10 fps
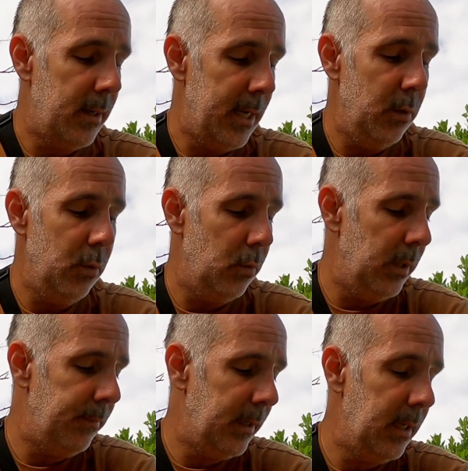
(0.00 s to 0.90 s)
I know
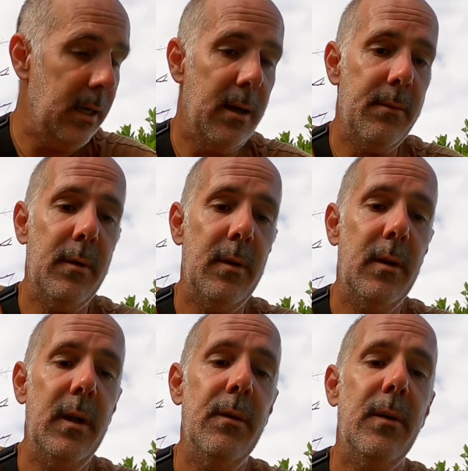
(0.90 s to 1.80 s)
if
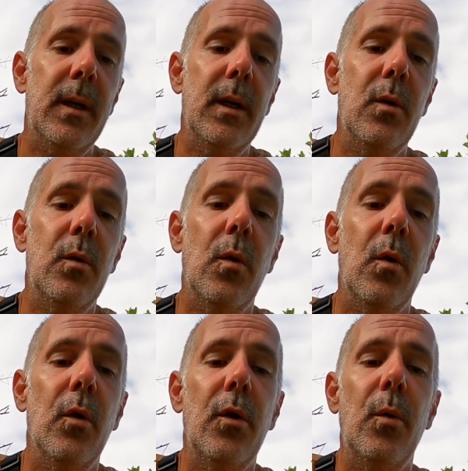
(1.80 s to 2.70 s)
I go
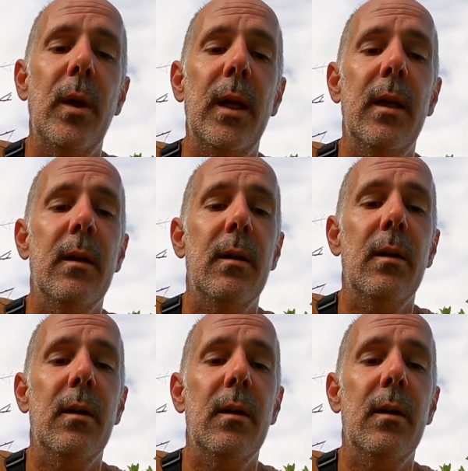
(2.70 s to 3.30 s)
all the way